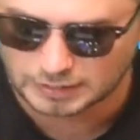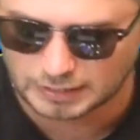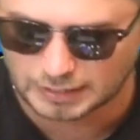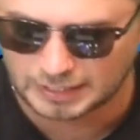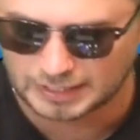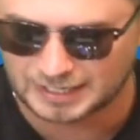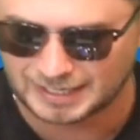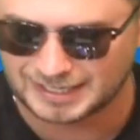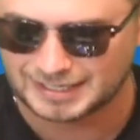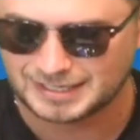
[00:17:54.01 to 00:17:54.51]

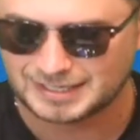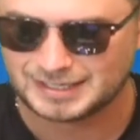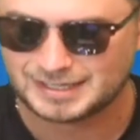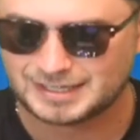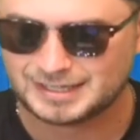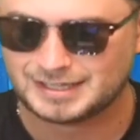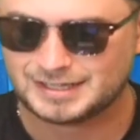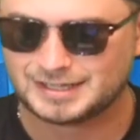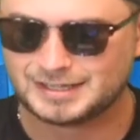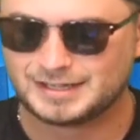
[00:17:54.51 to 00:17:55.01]
Uh,
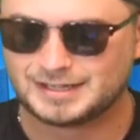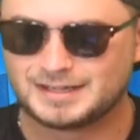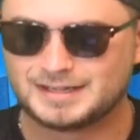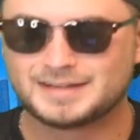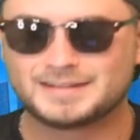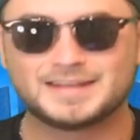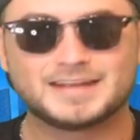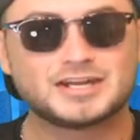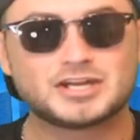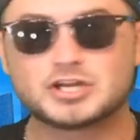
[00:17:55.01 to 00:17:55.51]

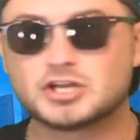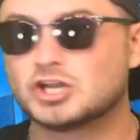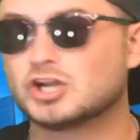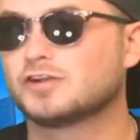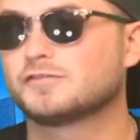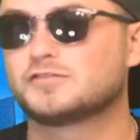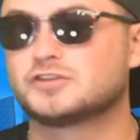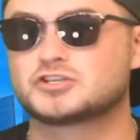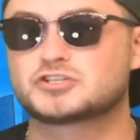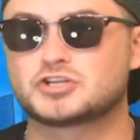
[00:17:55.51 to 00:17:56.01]
they didn't
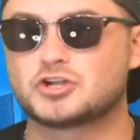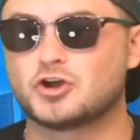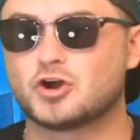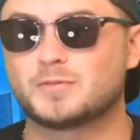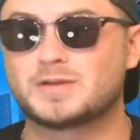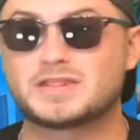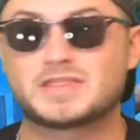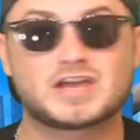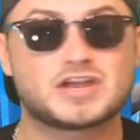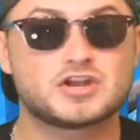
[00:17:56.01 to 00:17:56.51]
nerf the
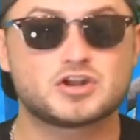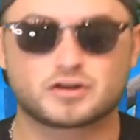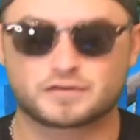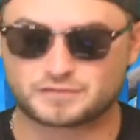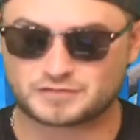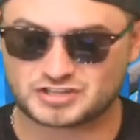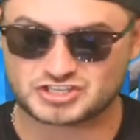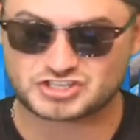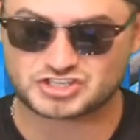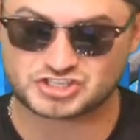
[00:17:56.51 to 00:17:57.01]
shinobi. They
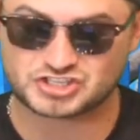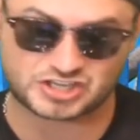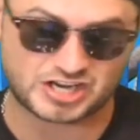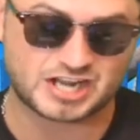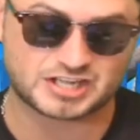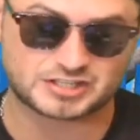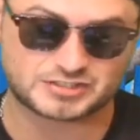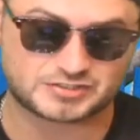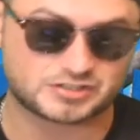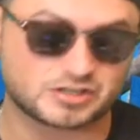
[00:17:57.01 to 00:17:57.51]
nerfed the
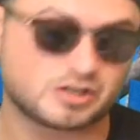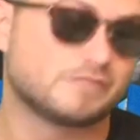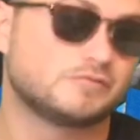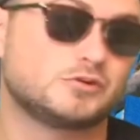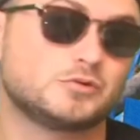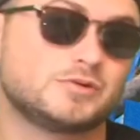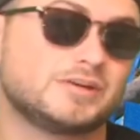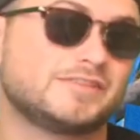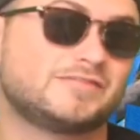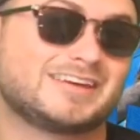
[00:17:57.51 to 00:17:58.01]
chance of
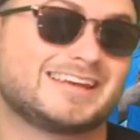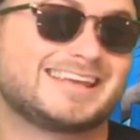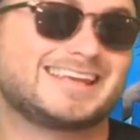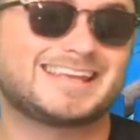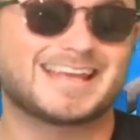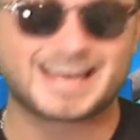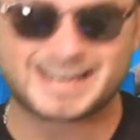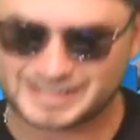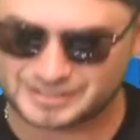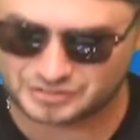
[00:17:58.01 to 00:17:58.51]
you even
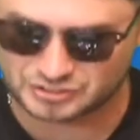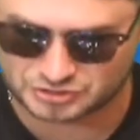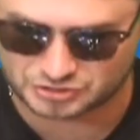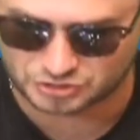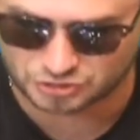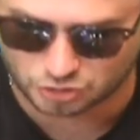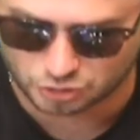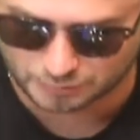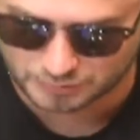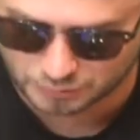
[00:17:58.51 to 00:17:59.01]
getting the
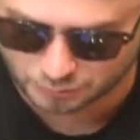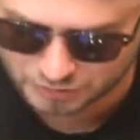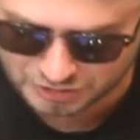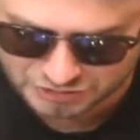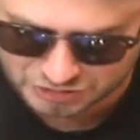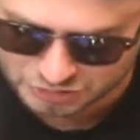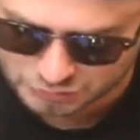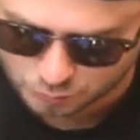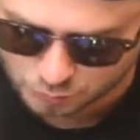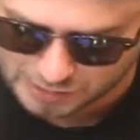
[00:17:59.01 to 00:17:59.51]
shinobi,
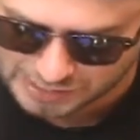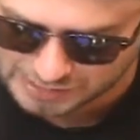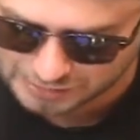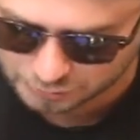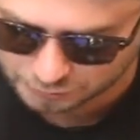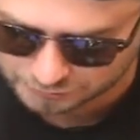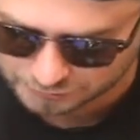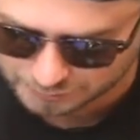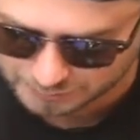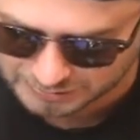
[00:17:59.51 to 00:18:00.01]
which is
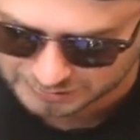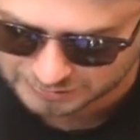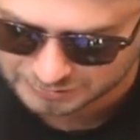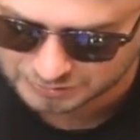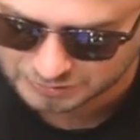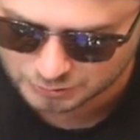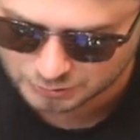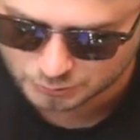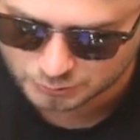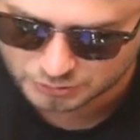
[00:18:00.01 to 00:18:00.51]
wild to me.
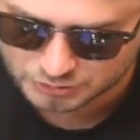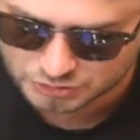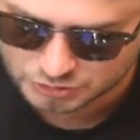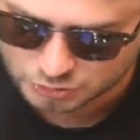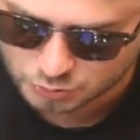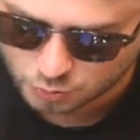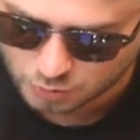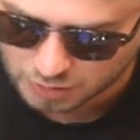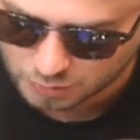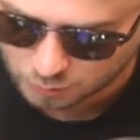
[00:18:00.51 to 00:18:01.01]
Which
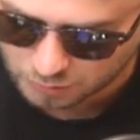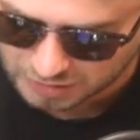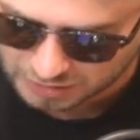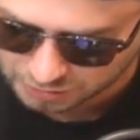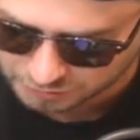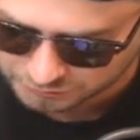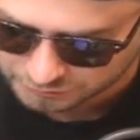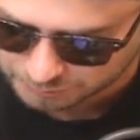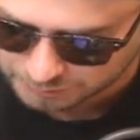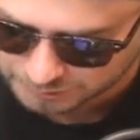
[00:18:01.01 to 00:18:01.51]
is quite
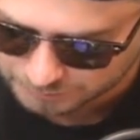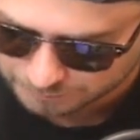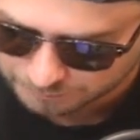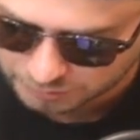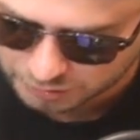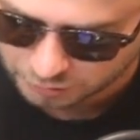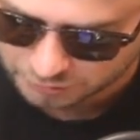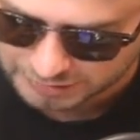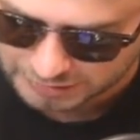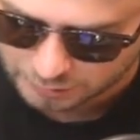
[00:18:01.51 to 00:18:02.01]
wild to me.
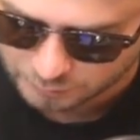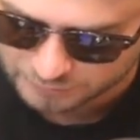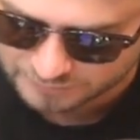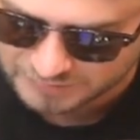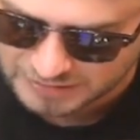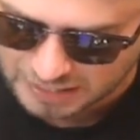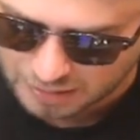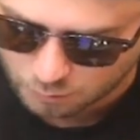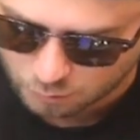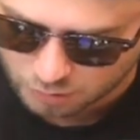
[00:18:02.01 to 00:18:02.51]
But okay, we've
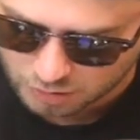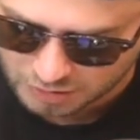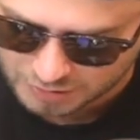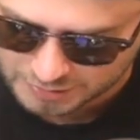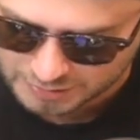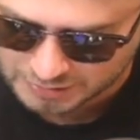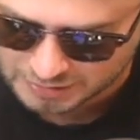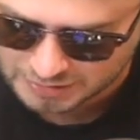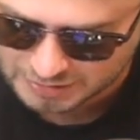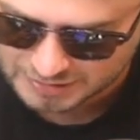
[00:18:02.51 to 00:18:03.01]
got
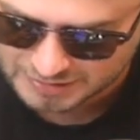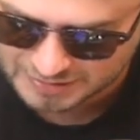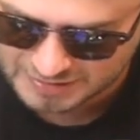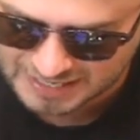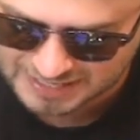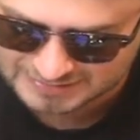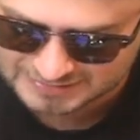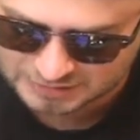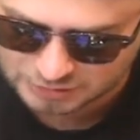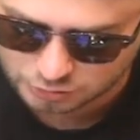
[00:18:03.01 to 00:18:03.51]
one.
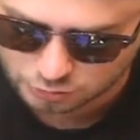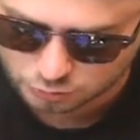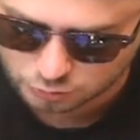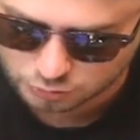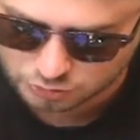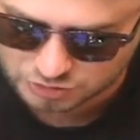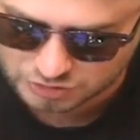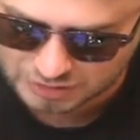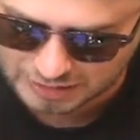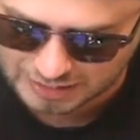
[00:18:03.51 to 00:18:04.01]
That's
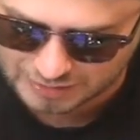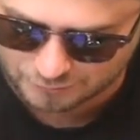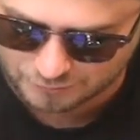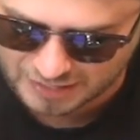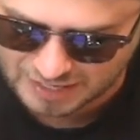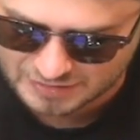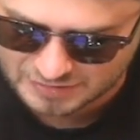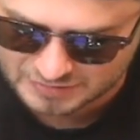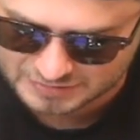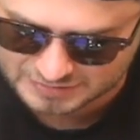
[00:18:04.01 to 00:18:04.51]
huge. I'd
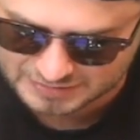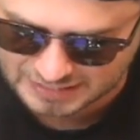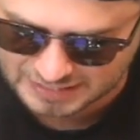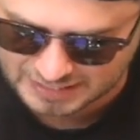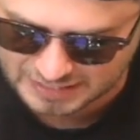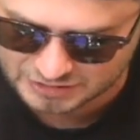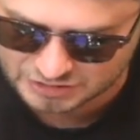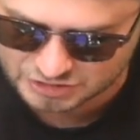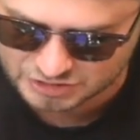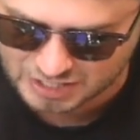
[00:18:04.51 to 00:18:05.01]
rather this
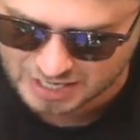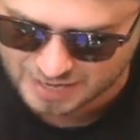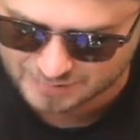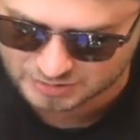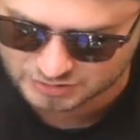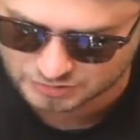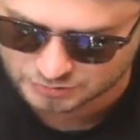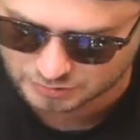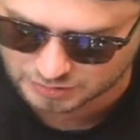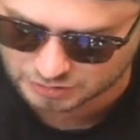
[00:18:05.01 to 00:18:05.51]
guy had
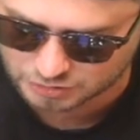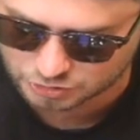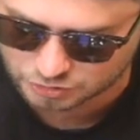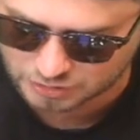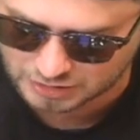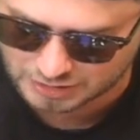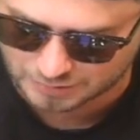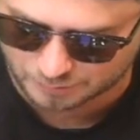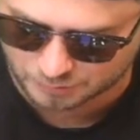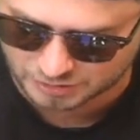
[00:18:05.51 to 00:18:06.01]
shaman so I could
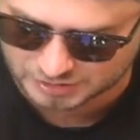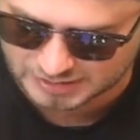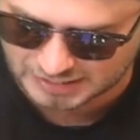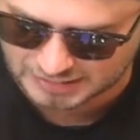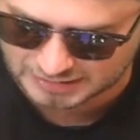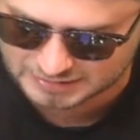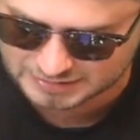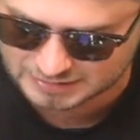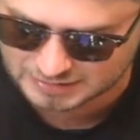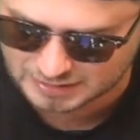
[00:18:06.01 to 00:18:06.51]
try to
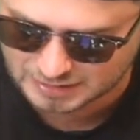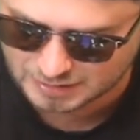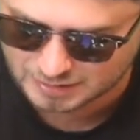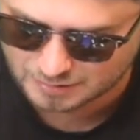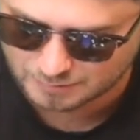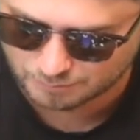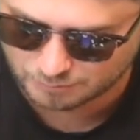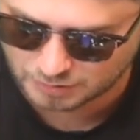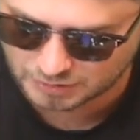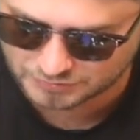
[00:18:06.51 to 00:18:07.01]
protect,
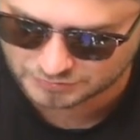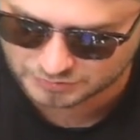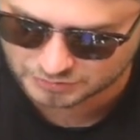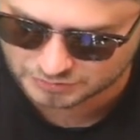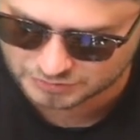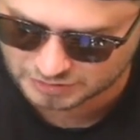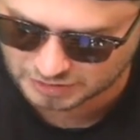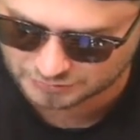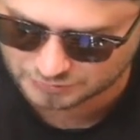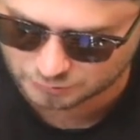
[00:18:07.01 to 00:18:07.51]
but
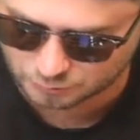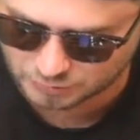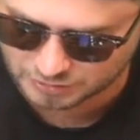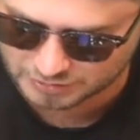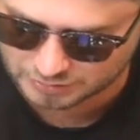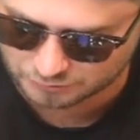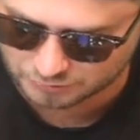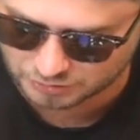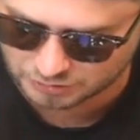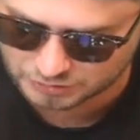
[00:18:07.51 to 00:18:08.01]
there's nothing we
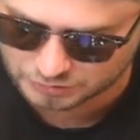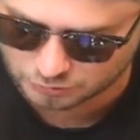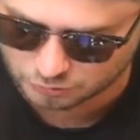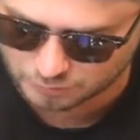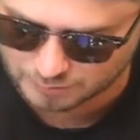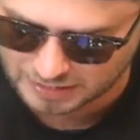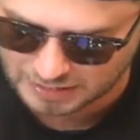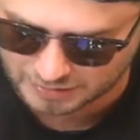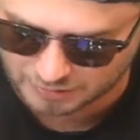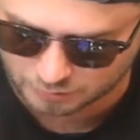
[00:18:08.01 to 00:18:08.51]
can really do
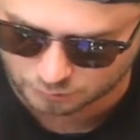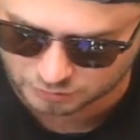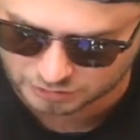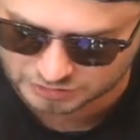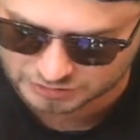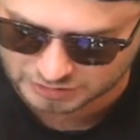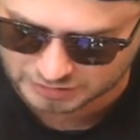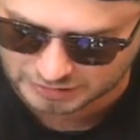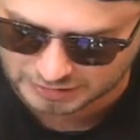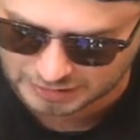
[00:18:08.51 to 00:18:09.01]
about it. We're
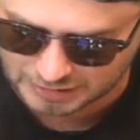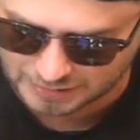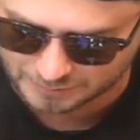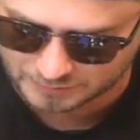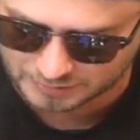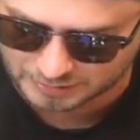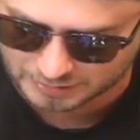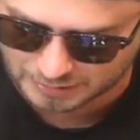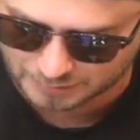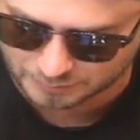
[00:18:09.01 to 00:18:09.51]
just going to
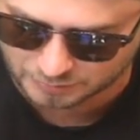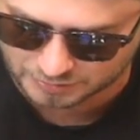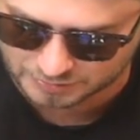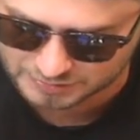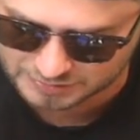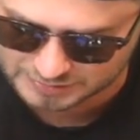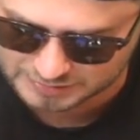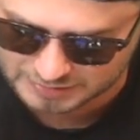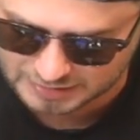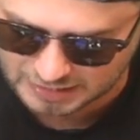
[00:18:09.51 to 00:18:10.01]
copy a couple of
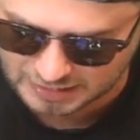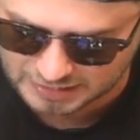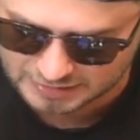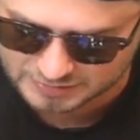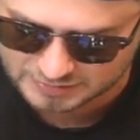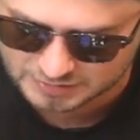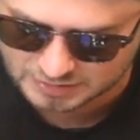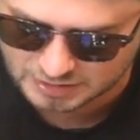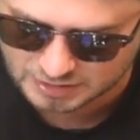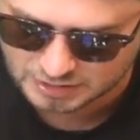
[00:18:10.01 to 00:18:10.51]
these
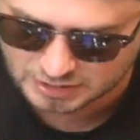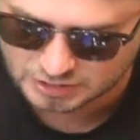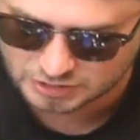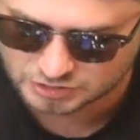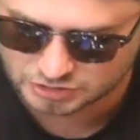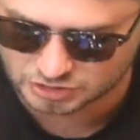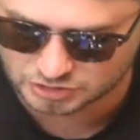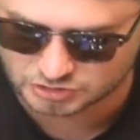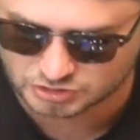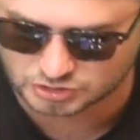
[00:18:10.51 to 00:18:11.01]
guys
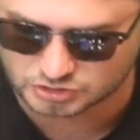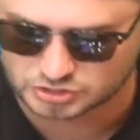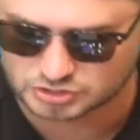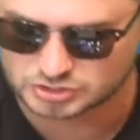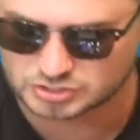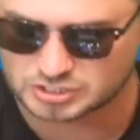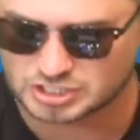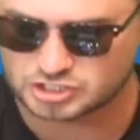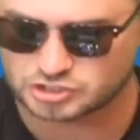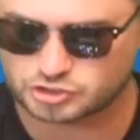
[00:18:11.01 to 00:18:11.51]
just
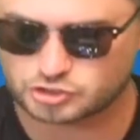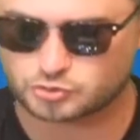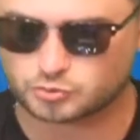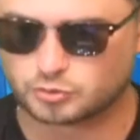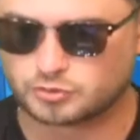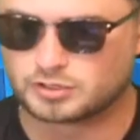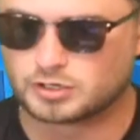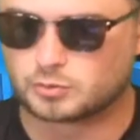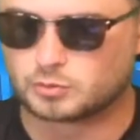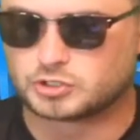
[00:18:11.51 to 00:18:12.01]
to
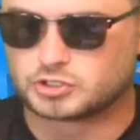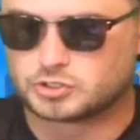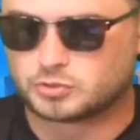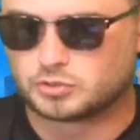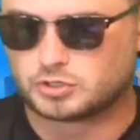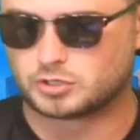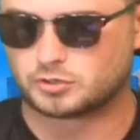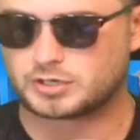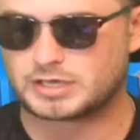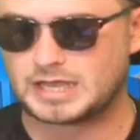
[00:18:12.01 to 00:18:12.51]
ensure that we're
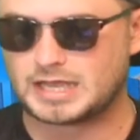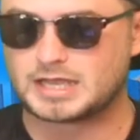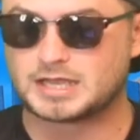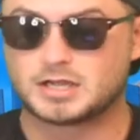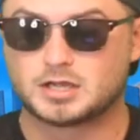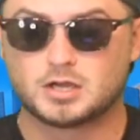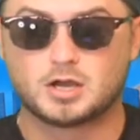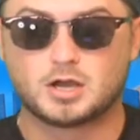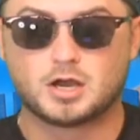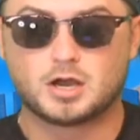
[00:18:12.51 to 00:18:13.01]
doing okay.